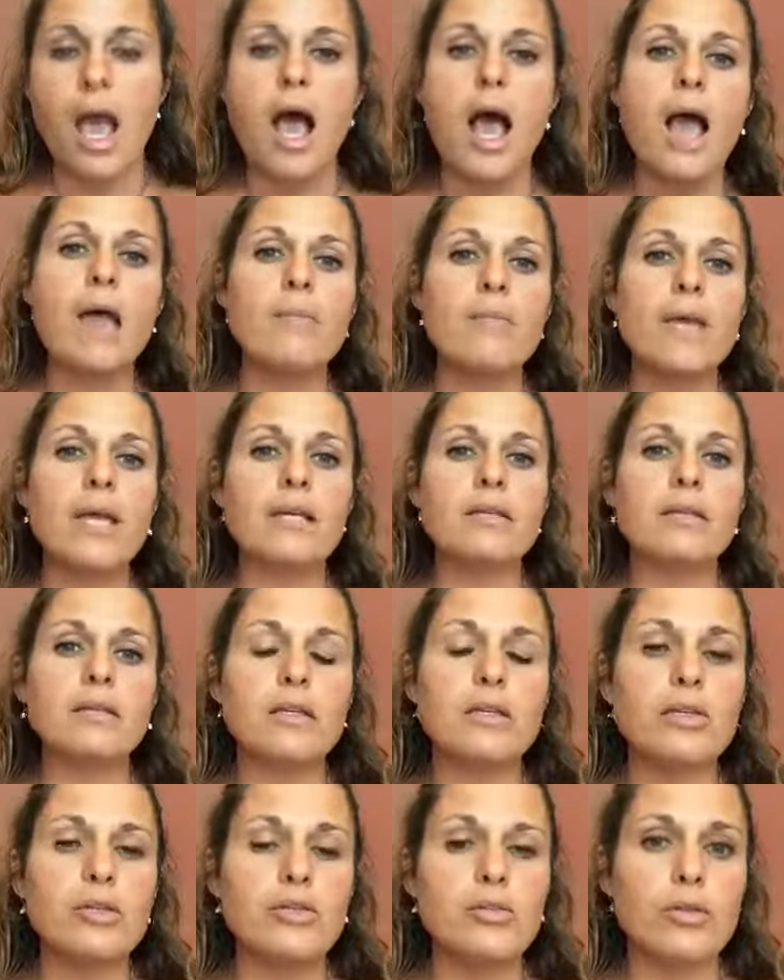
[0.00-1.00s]
I'm
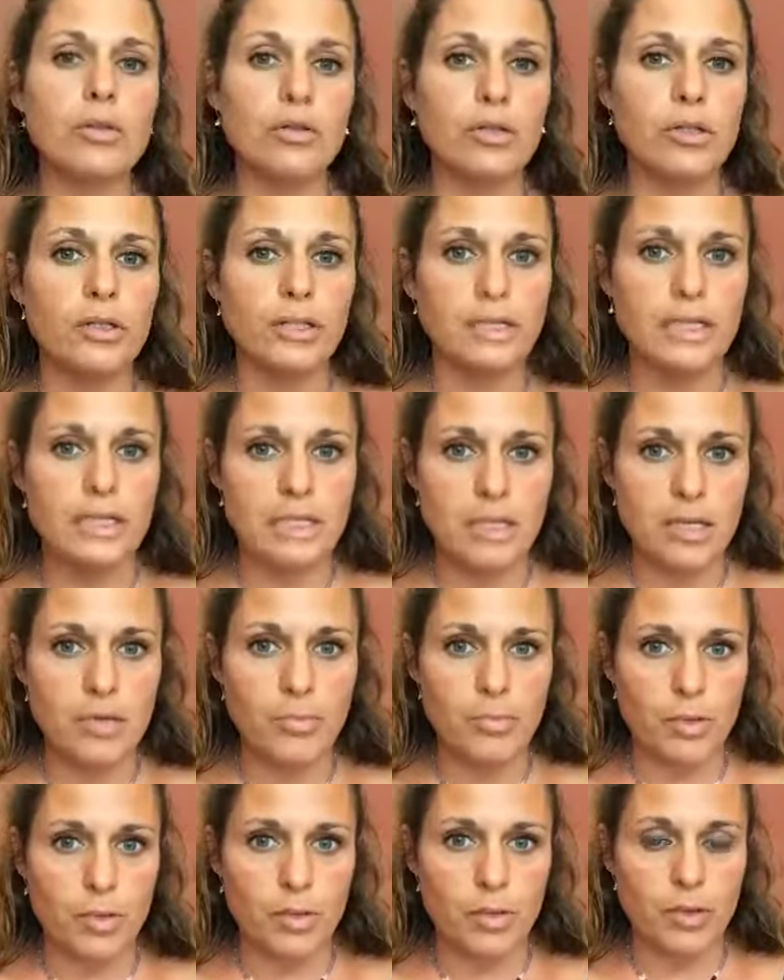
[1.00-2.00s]
asking you to look
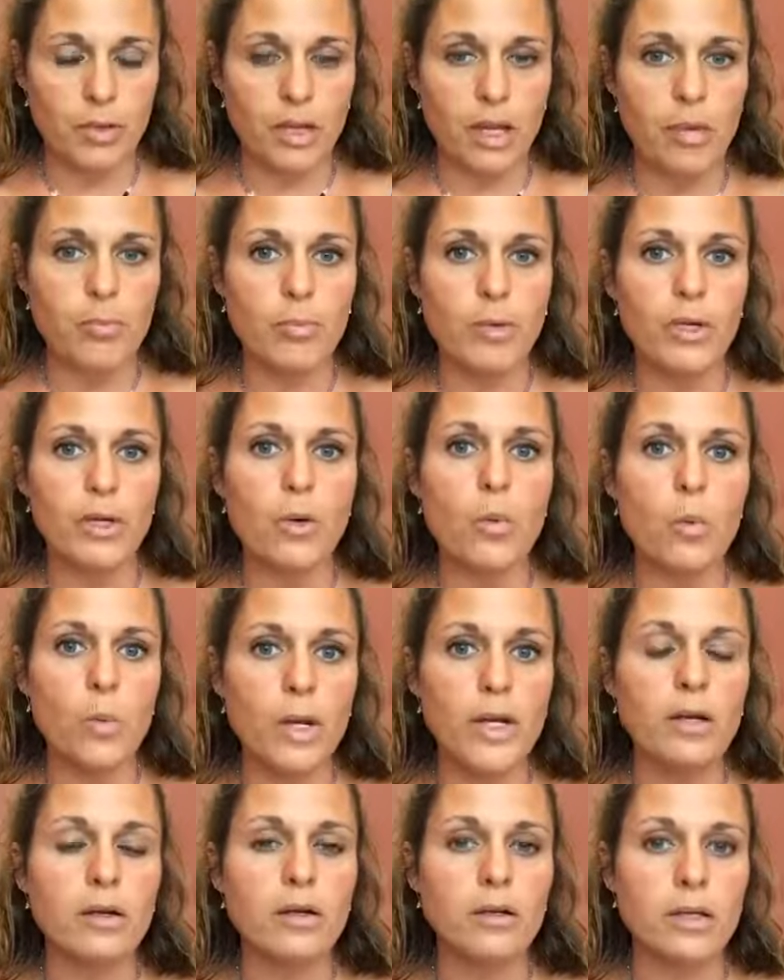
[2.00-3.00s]
deeper and bring
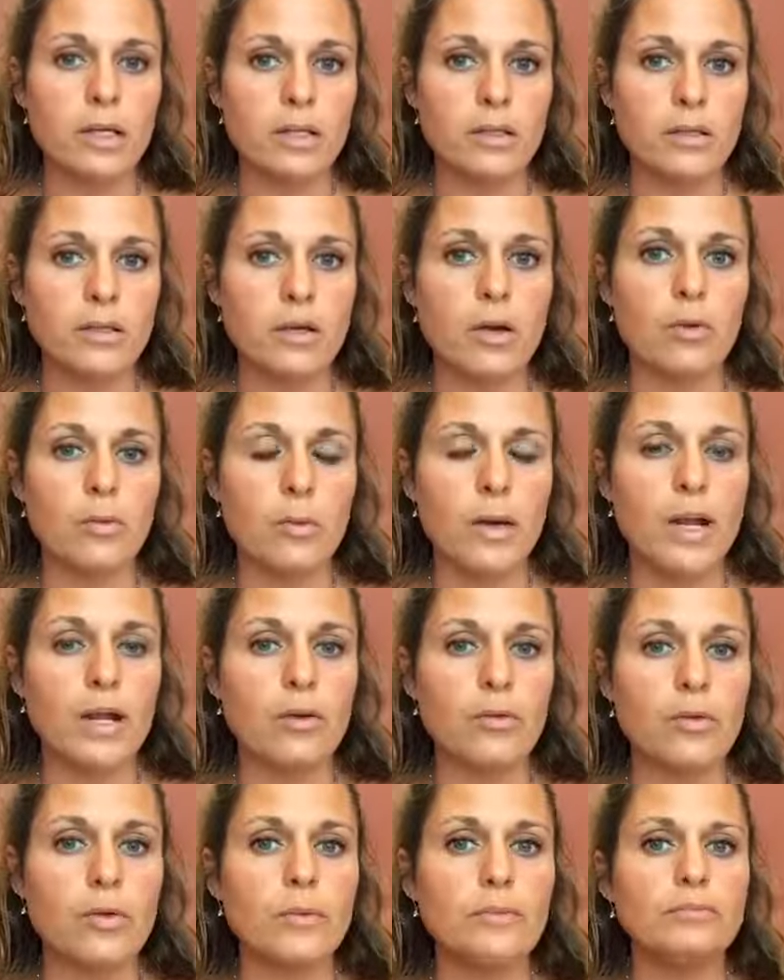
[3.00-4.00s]
awareness
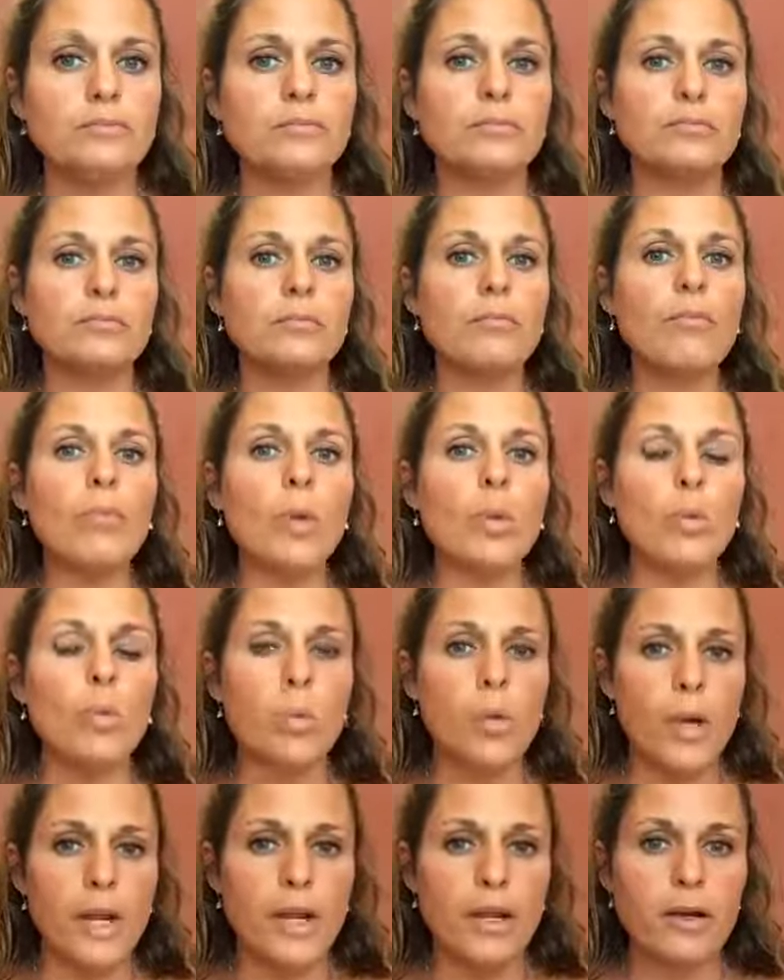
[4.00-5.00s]
around
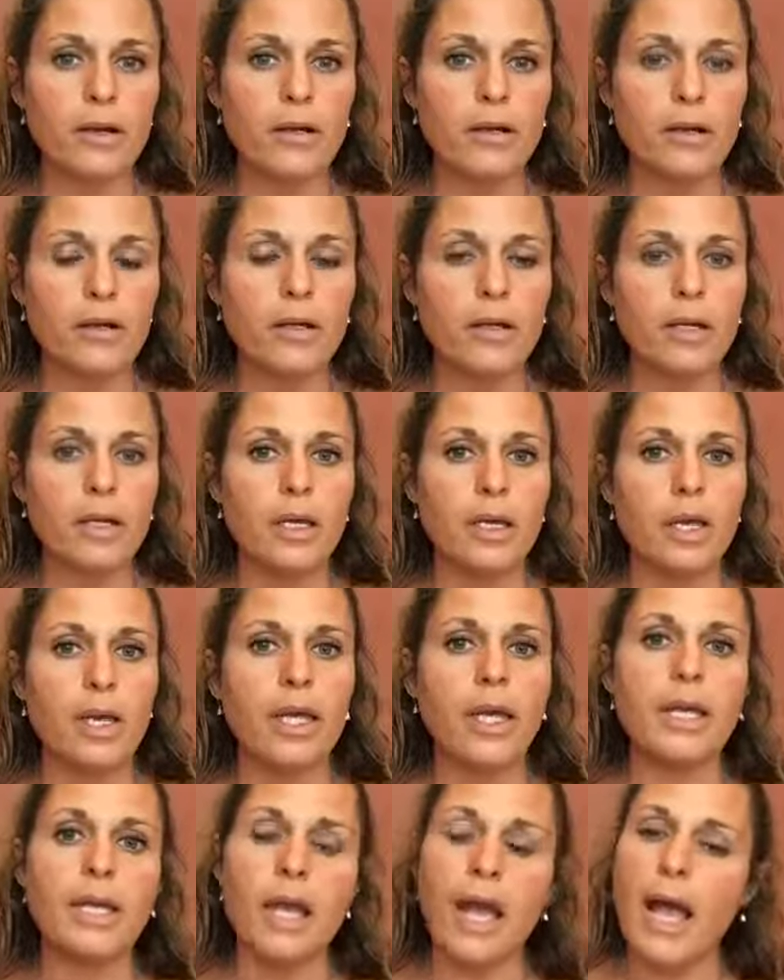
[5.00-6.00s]
where
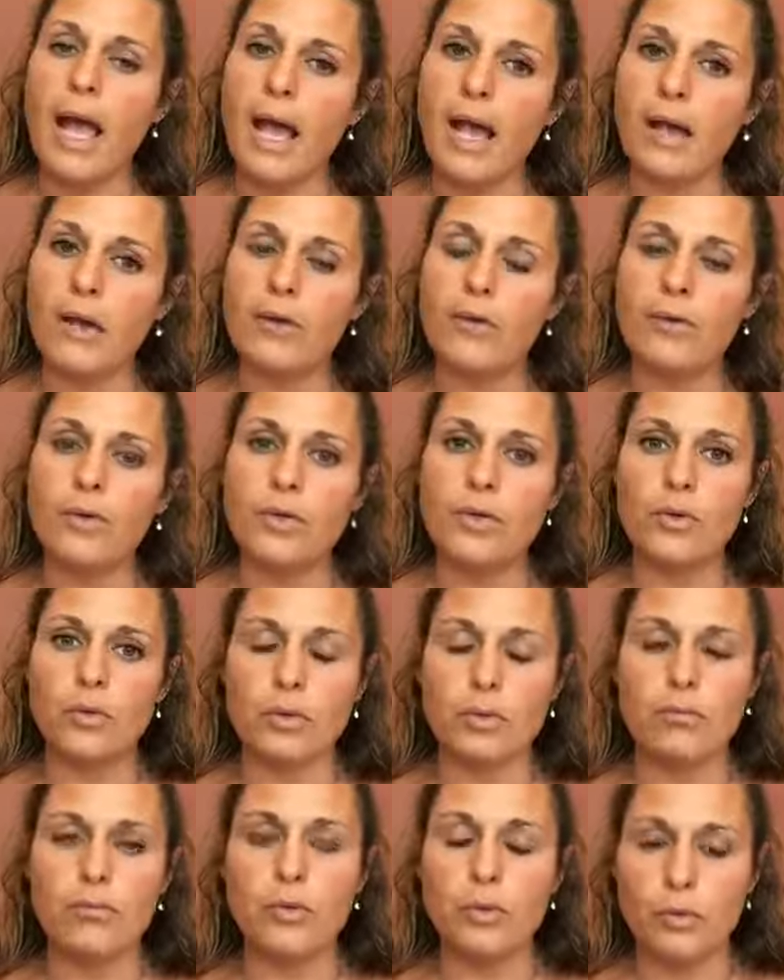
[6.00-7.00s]
and how
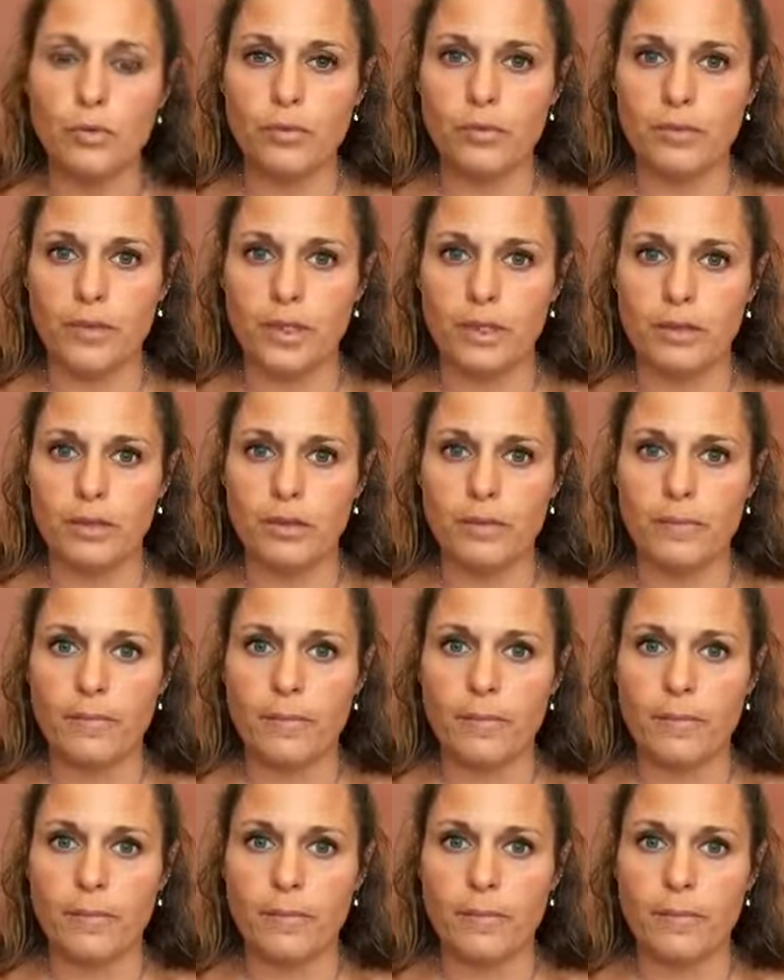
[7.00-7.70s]
you're moving.